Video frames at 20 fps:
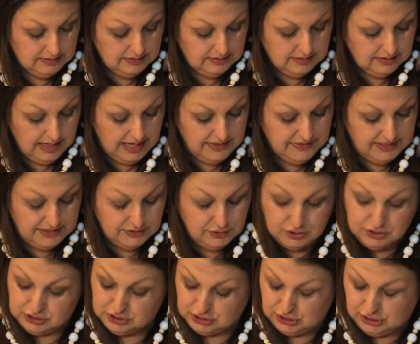I think they're
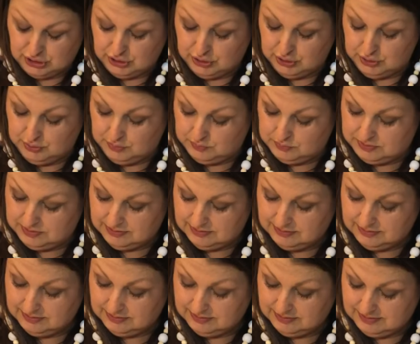just cute.
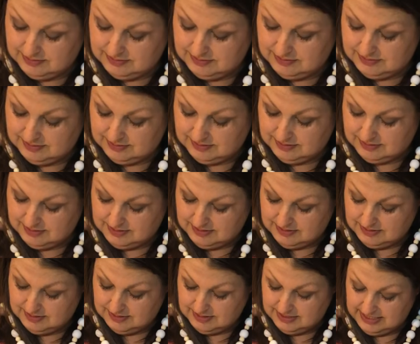
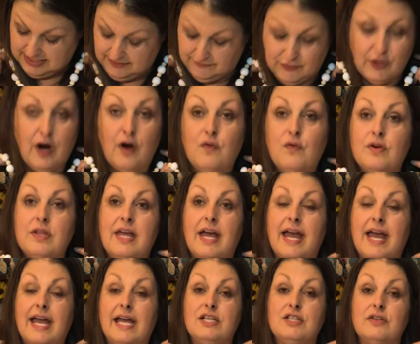If you're over the
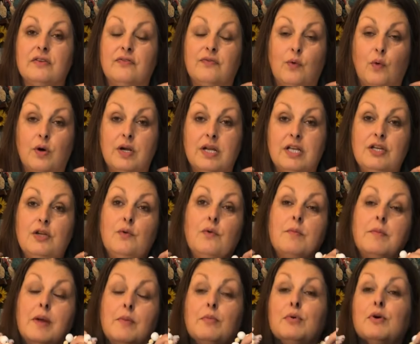age of 40, you
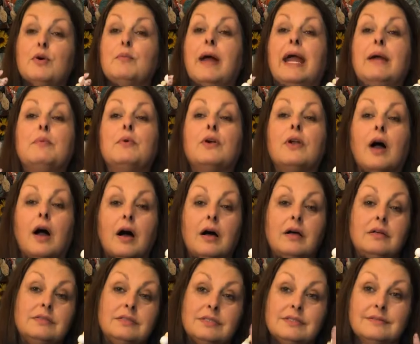remember paper
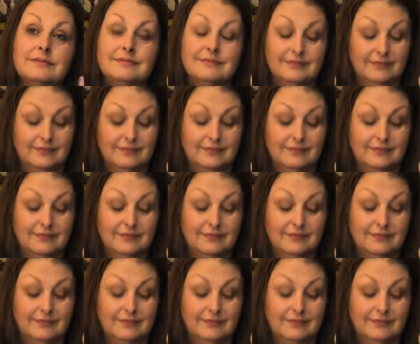dolls. I